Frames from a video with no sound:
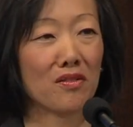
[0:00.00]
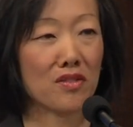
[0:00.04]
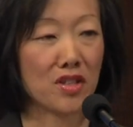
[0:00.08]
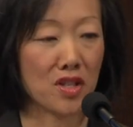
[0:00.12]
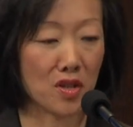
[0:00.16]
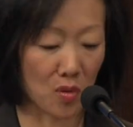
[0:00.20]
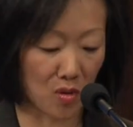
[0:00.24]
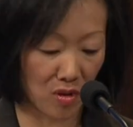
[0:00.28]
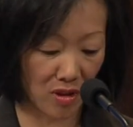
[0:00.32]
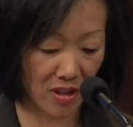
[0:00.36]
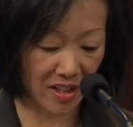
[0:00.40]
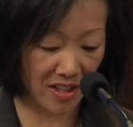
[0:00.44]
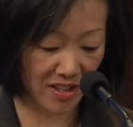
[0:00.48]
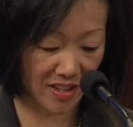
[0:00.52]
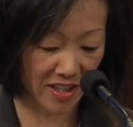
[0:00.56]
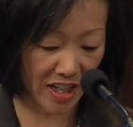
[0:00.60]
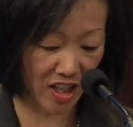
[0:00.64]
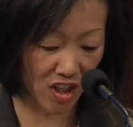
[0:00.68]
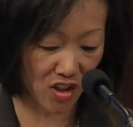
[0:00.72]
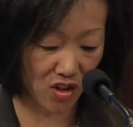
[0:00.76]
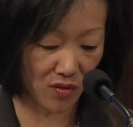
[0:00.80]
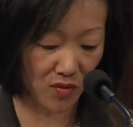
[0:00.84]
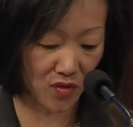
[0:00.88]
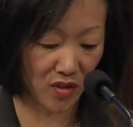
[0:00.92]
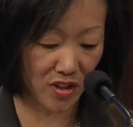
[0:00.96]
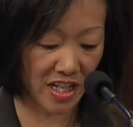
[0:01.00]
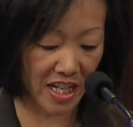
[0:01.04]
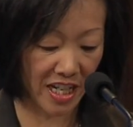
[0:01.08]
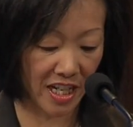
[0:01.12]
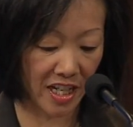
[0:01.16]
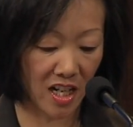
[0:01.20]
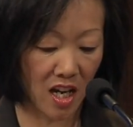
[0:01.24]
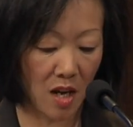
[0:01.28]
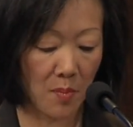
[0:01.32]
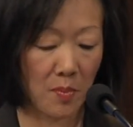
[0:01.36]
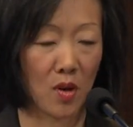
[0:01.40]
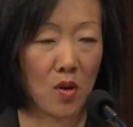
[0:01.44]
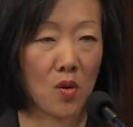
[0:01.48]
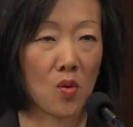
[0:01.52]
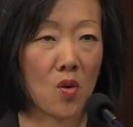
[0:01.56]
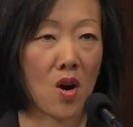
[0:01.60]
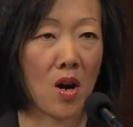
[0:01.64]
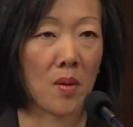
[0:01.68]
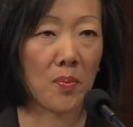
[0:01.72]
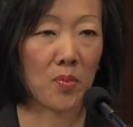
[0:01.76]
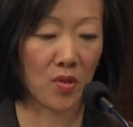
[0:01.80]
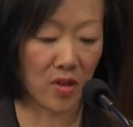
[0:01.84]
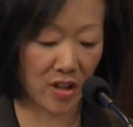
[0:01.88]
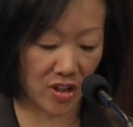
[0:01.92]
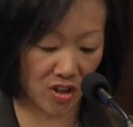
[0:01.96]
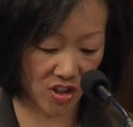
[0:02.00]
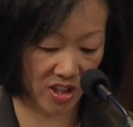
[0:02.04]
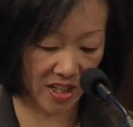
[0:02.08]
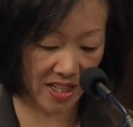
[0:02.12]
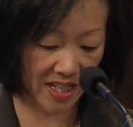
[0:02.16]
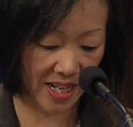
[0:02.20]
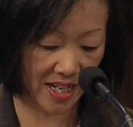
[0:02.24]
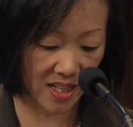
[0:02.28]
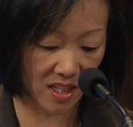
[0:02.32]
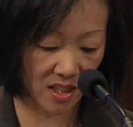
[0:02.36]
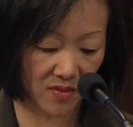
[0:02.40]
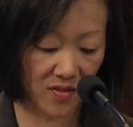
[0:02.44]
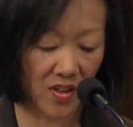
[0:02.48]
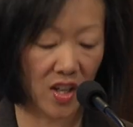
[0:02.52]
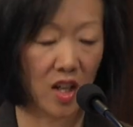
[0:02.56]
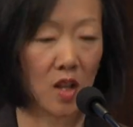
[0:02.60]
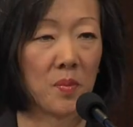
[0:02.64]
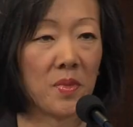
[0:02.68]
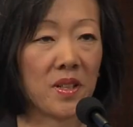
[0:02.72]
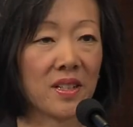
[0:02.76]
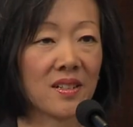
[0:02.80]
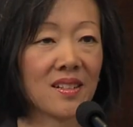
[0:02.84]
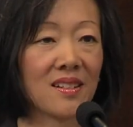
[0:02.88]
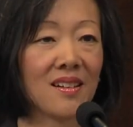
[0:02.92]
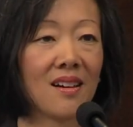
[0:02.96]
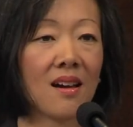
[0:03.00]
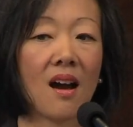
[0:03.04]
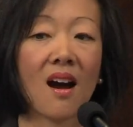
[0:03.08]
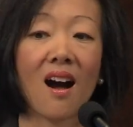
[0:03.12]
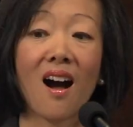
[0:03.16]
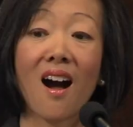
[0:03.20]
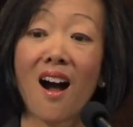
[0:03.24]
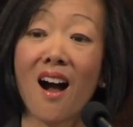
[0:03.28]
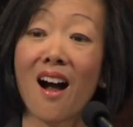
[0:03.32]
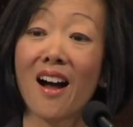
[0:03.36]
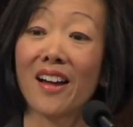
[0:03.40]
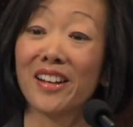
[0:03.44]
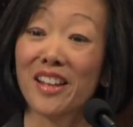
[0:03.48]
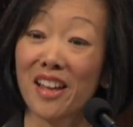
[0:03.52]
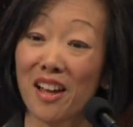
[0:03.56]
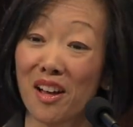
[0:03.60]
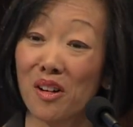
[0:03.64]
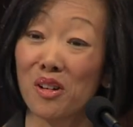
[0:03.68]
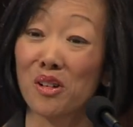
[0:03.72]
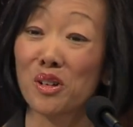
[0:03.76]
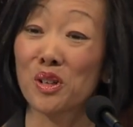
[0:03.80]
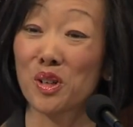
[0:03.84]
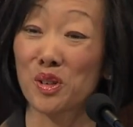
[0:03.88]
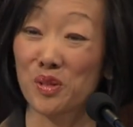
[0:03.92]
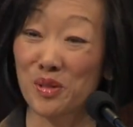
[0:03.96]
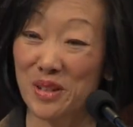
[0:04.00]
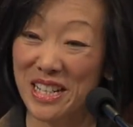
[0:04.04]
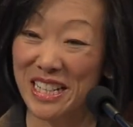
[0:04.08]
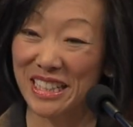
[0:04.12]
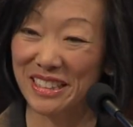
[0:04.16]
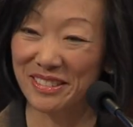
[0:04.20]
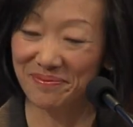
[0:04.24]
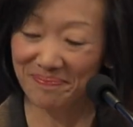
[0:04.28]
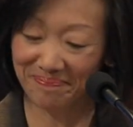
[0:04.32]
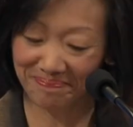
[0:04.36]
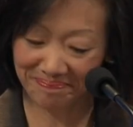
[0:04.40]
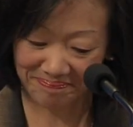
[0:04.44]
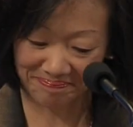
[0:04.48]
of the Organization for Economic Cooperation and Development, Ángel Gurría.